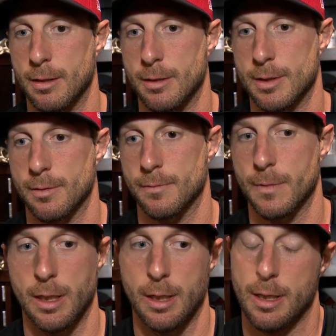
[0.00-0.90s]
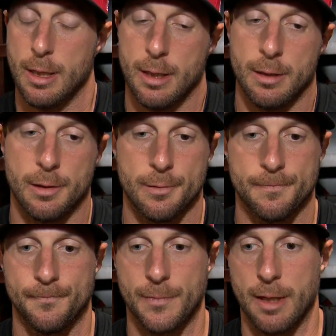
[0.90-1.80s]
So, you know,
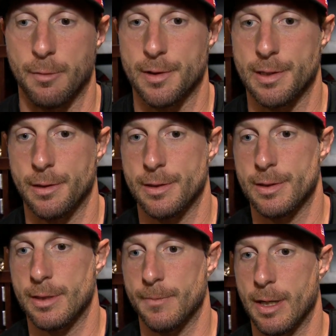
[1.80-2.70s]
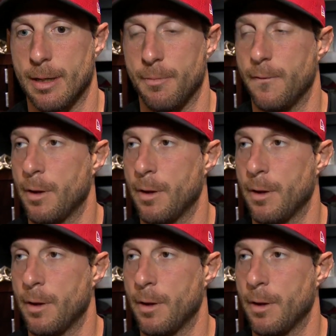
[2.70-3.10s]
they won the series. Tip your hat and move